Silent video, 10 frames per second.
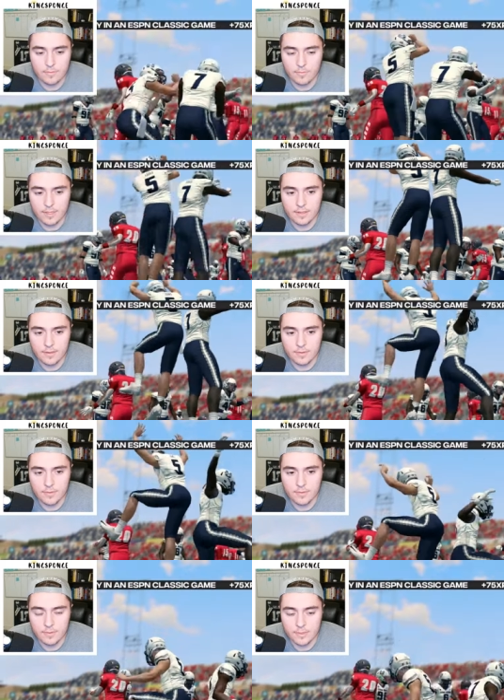We
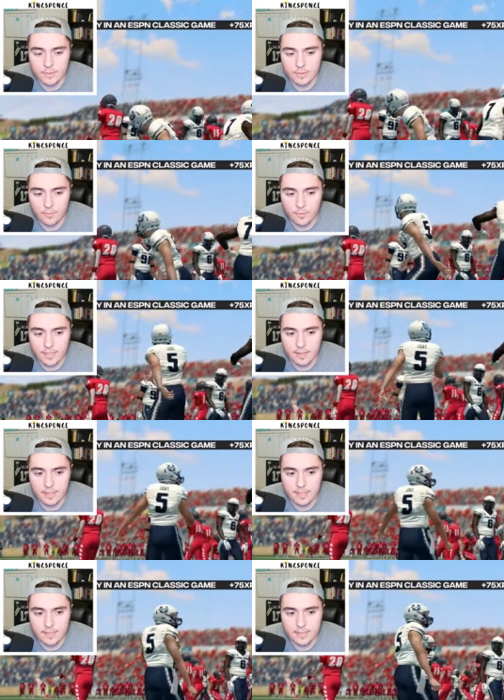lose to the
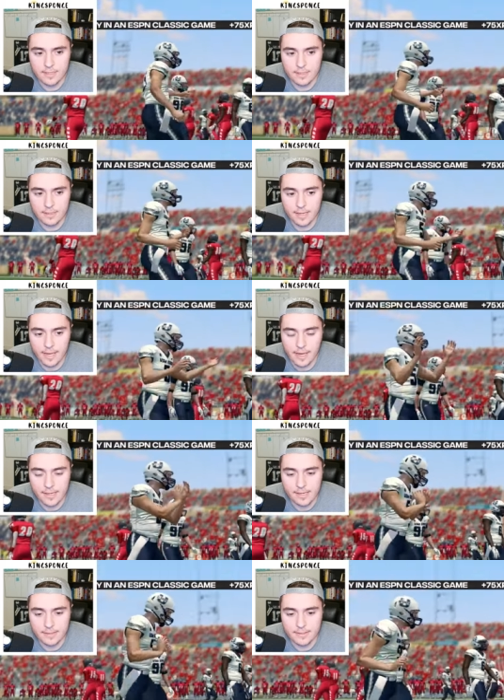winless
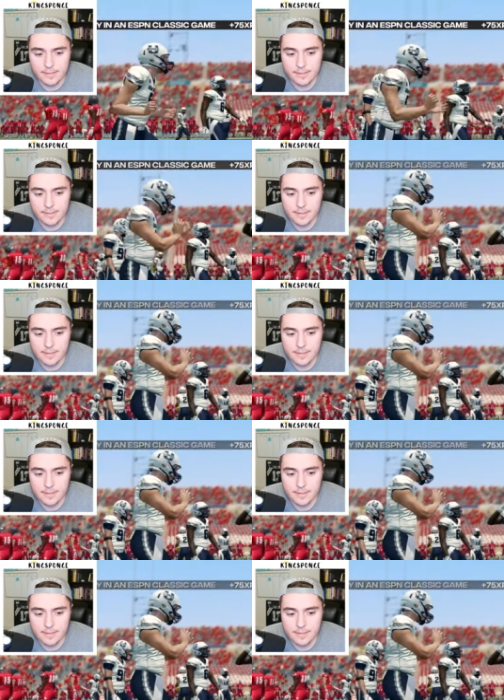Aggies.